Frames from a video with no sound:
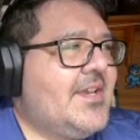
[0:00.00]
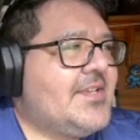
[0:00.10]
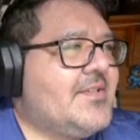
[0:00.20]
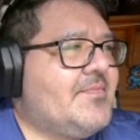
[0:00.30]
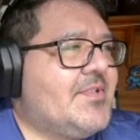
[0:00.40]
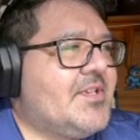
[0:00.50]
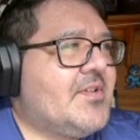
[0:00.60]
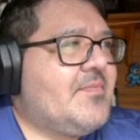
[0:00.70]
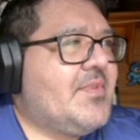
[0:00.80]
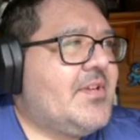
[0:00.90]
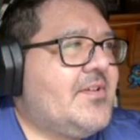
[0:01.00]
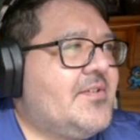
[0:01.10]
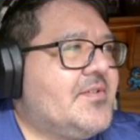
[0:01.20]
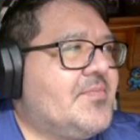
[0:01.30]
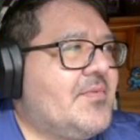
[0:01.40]
has a bunch of
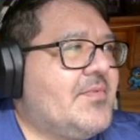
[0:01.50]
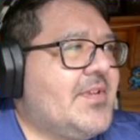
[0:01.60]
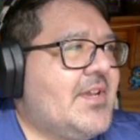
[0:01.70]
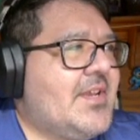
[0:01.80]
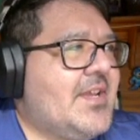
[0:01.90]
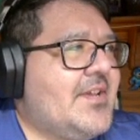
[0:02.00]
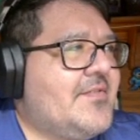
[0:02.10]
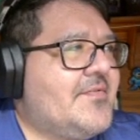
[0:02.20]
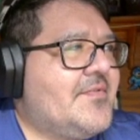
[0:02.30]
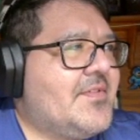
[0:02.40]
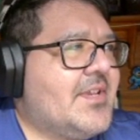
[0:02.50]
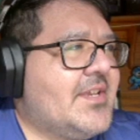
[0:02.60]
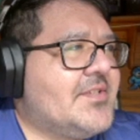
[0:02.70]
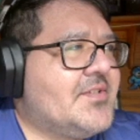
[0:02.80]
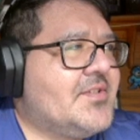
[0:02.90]
competitors, but will not have, I
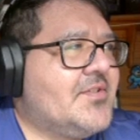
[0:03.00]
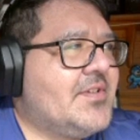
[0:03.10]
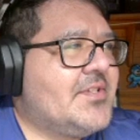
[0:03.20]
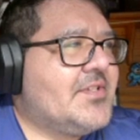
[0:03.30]
guess, Joey